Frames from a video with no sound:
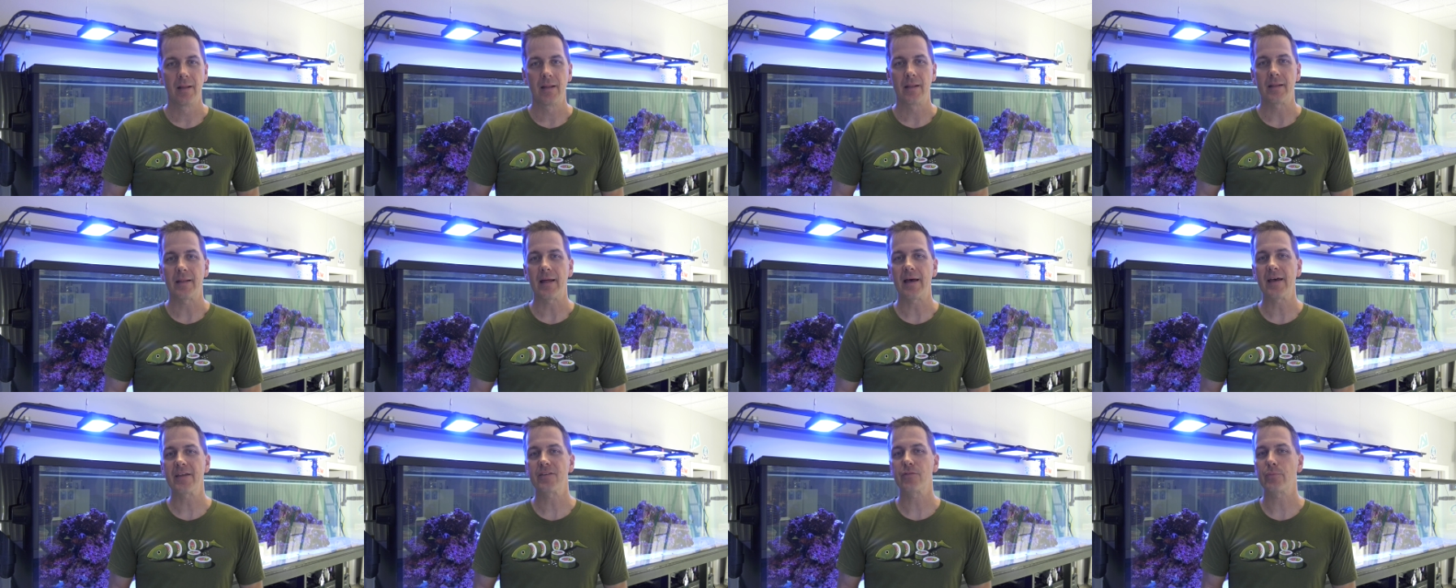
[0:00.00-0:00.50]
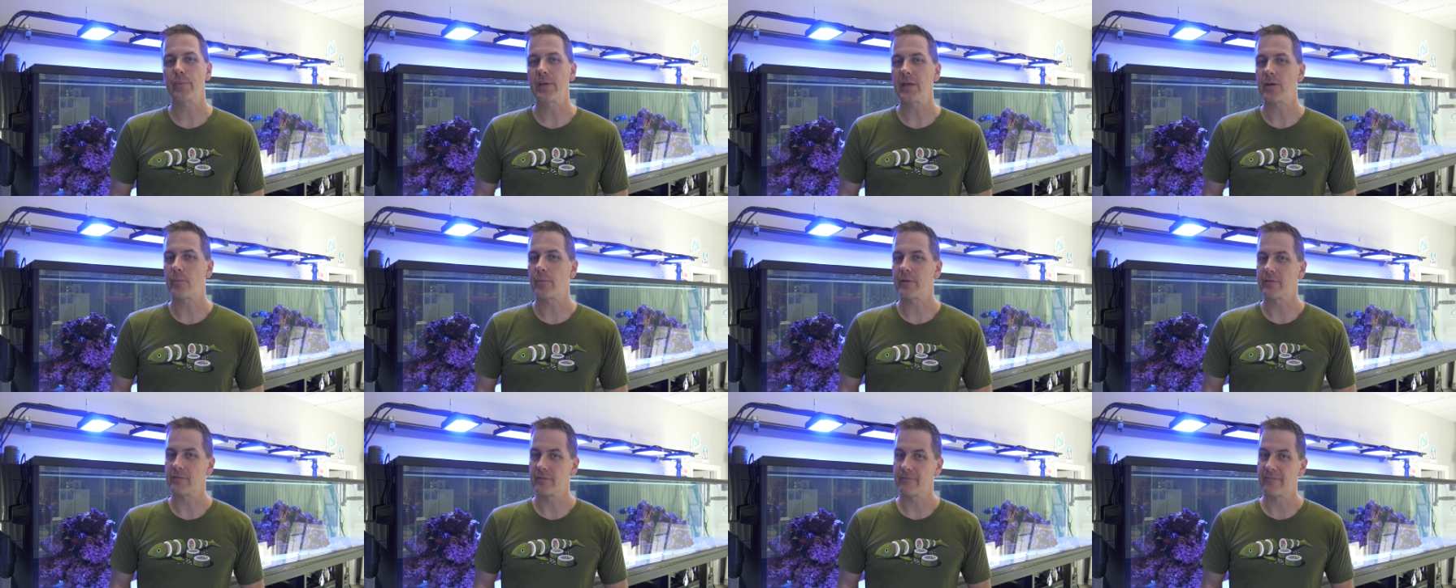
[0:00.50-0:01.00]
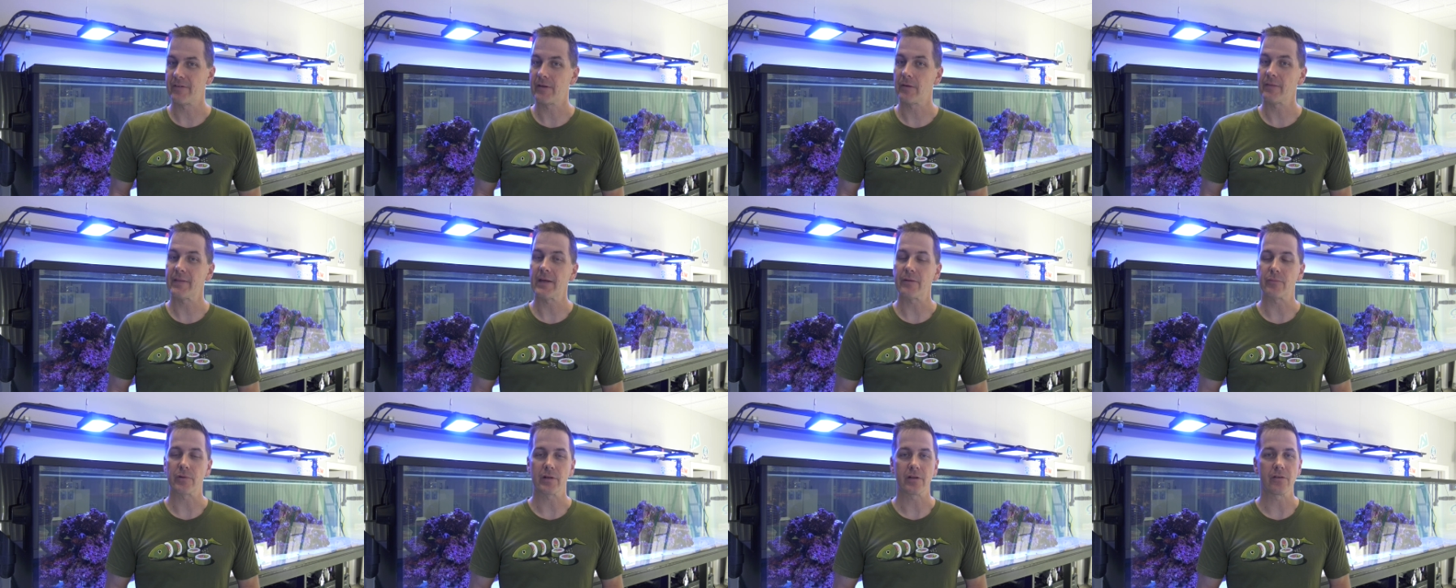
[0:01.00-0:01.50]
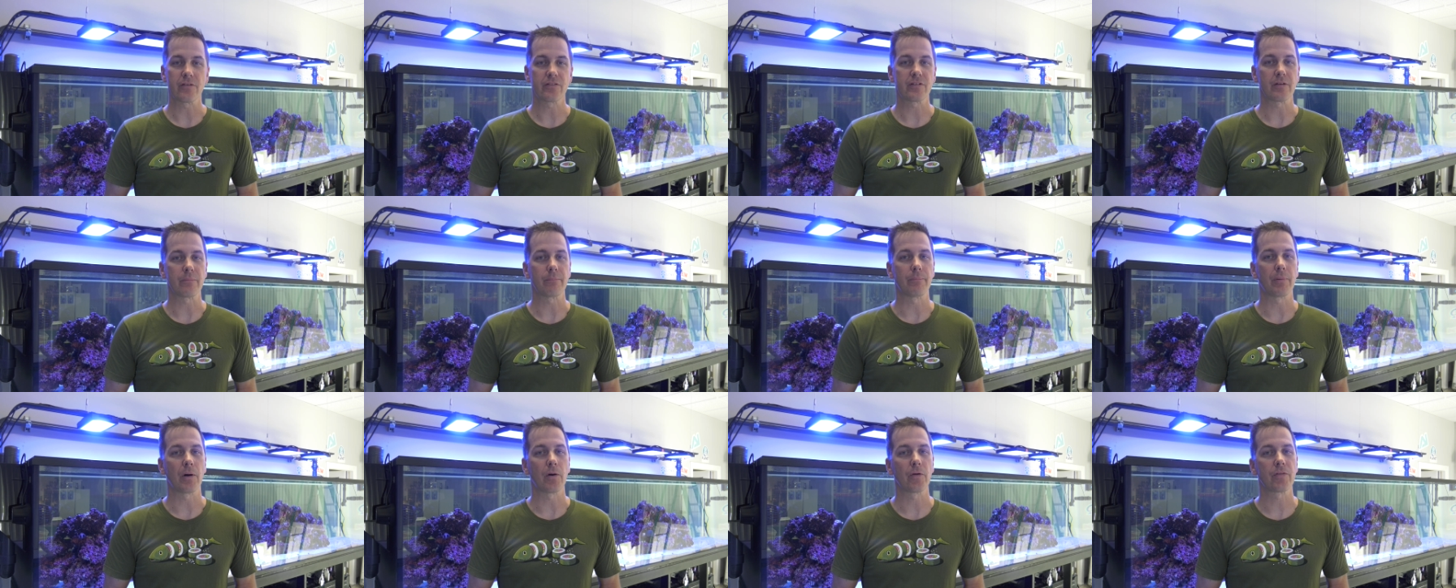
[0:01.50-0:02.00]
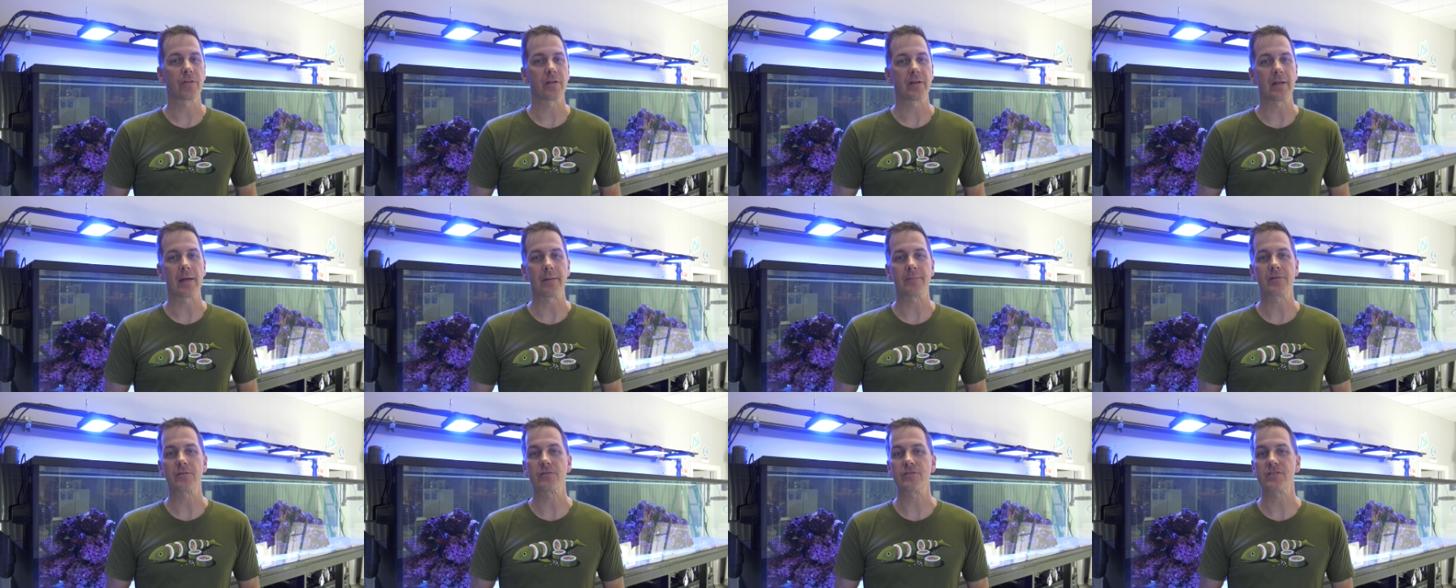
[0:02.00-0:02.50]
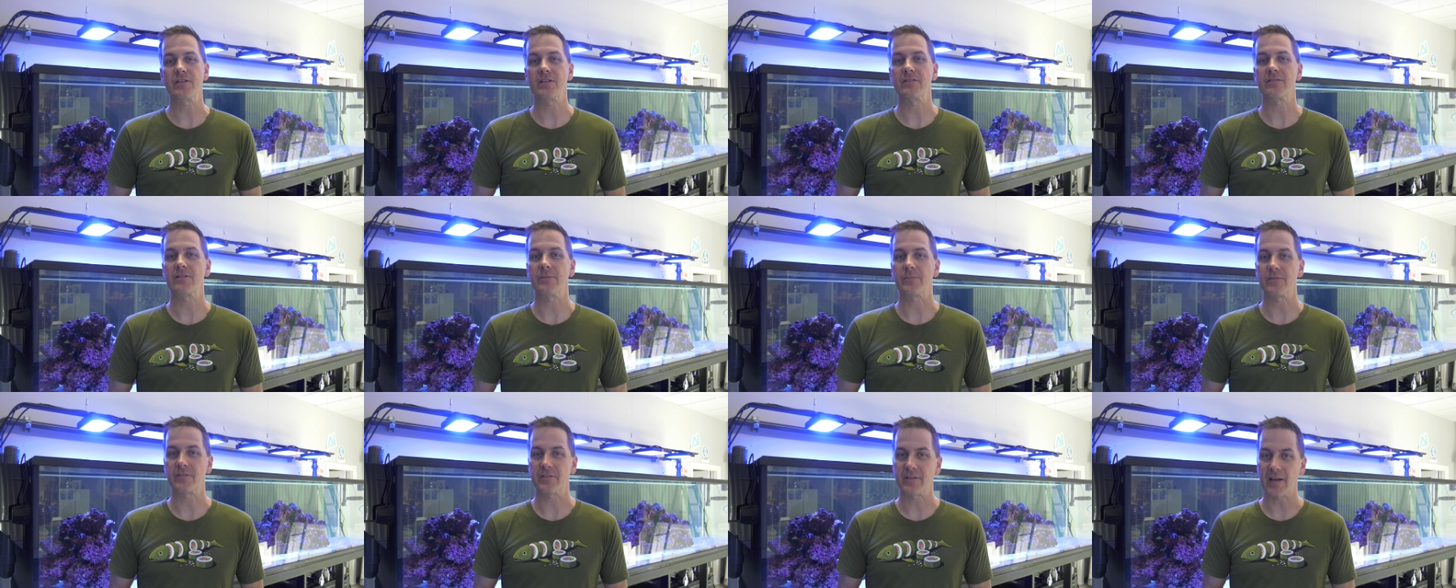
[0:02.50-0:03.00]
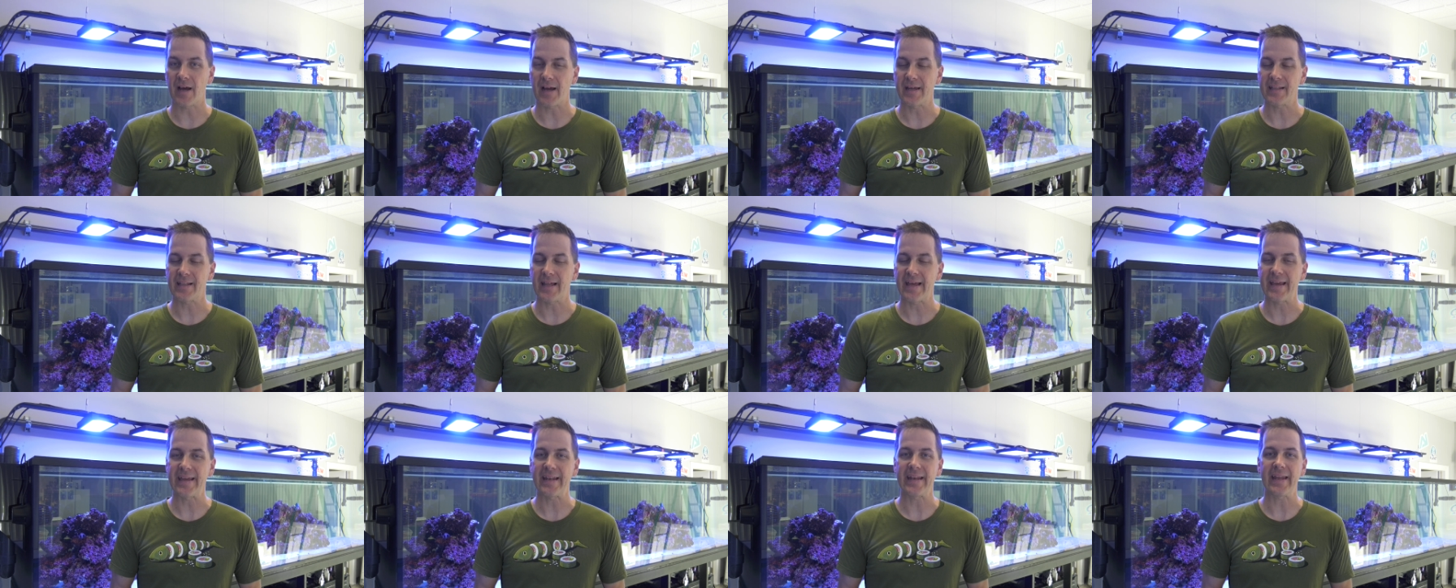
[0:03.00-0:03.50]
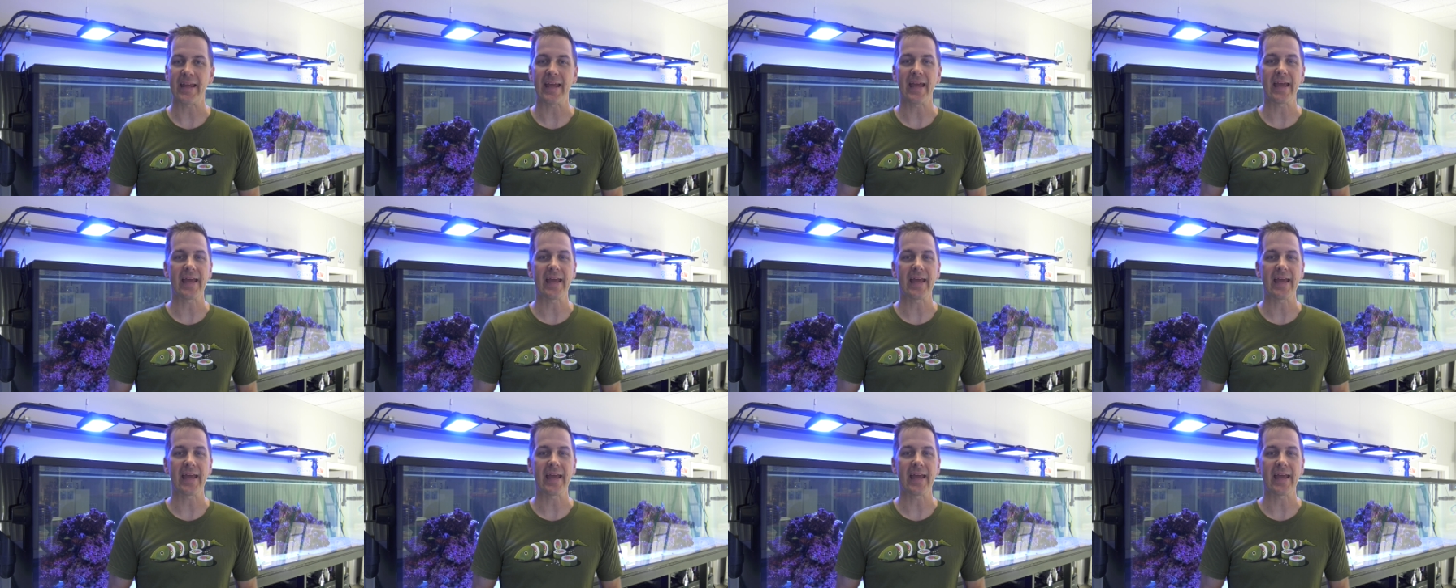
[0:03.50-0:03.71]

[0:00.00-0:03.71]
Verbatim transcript: Last week, we revealed that we're using both the Neptune System Skylight